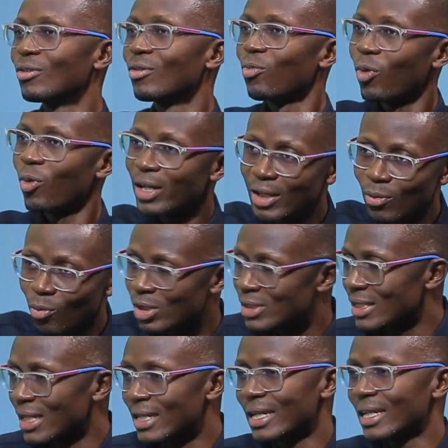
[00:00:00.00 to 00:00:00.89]
What,
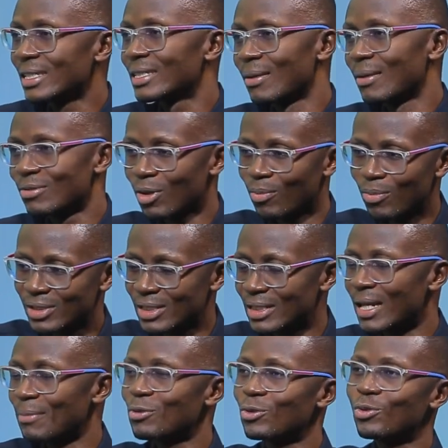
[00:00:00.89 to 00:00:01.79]
what's the next step? Some
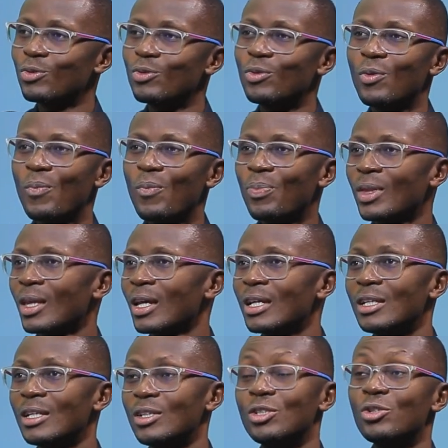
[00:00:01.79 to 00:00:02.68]
steps to,
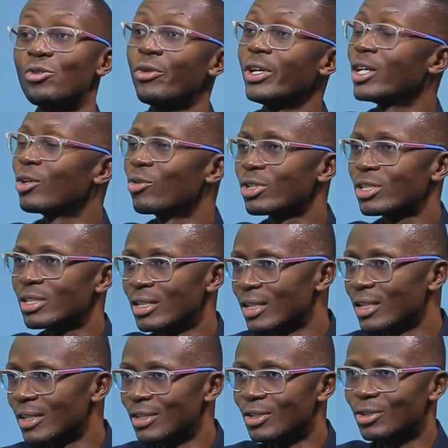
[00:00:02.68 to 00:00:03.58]
do you
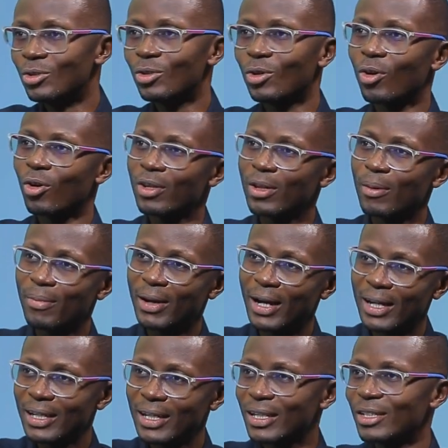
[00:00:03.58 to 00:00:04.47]
renegotiate? Do you call the
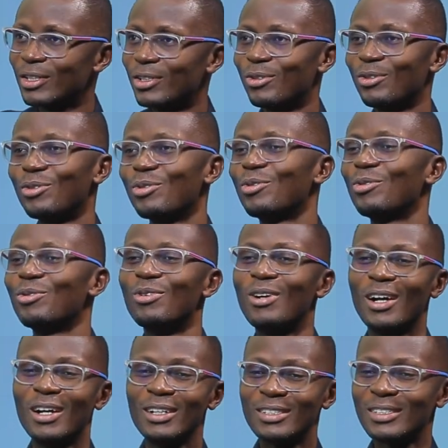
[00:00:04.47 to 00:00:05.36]
bank? Do you
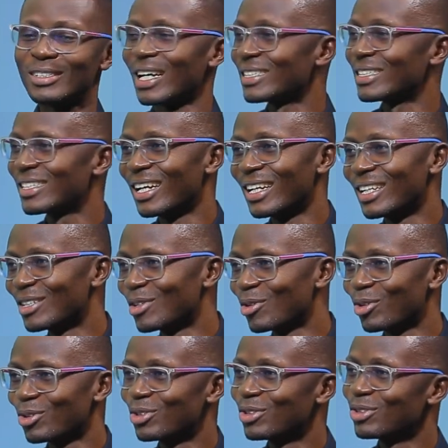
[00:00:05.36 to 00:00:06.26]
start selling
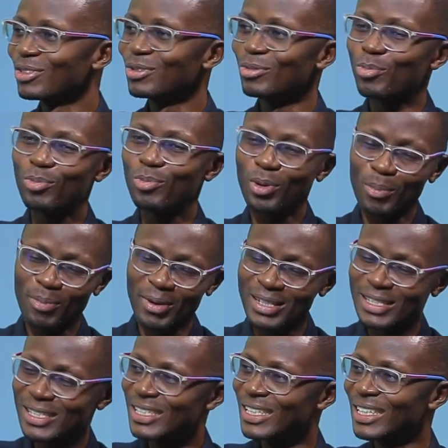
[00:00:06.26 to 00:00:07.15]
your
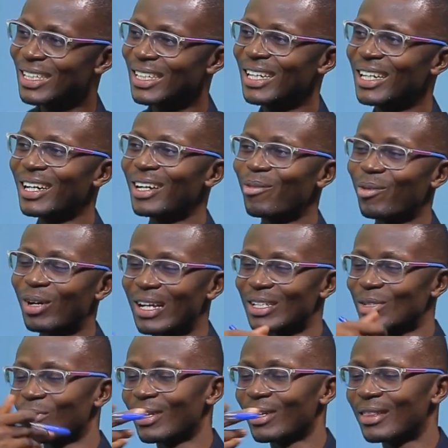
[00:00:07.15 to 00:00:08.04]
property? What are
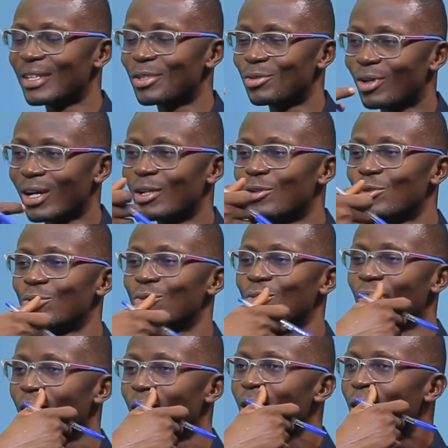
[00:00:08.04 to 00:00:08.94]
some of the things you can
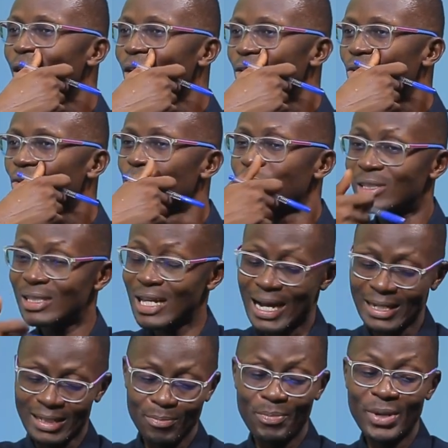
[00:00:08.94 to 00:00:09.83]
do to
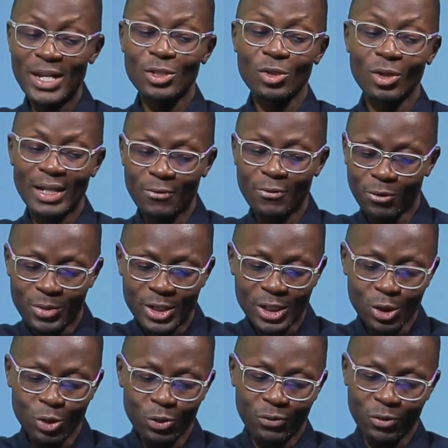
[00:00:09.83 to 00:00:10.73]
start, based on the
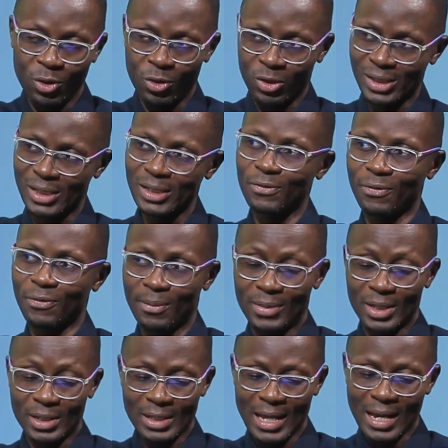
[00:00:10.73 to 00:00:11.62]
information you've gotten
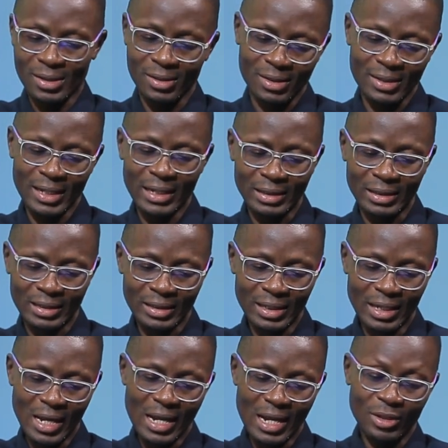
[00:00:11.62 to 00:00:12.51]
from this exercise,
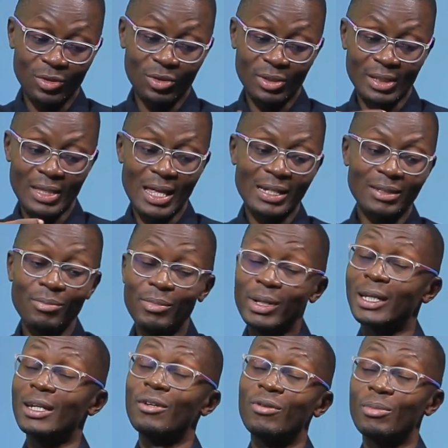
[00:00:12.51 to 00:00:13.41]
to start
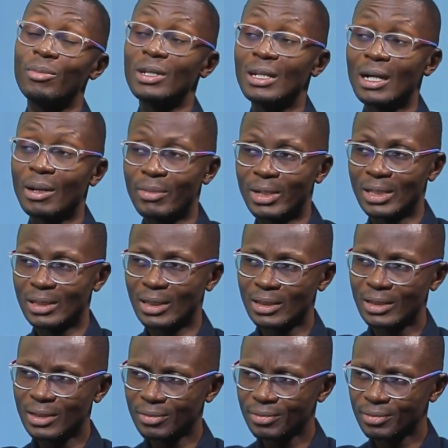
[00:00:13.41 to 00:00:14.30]
making remedial
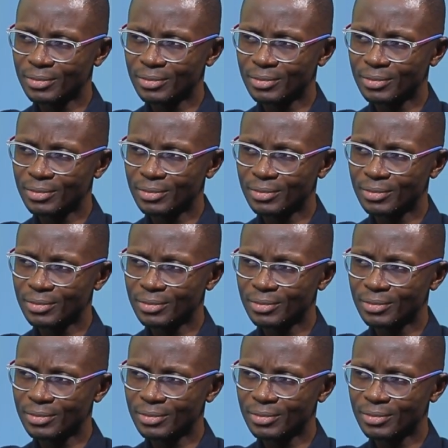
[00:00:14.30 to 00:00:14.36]
measures?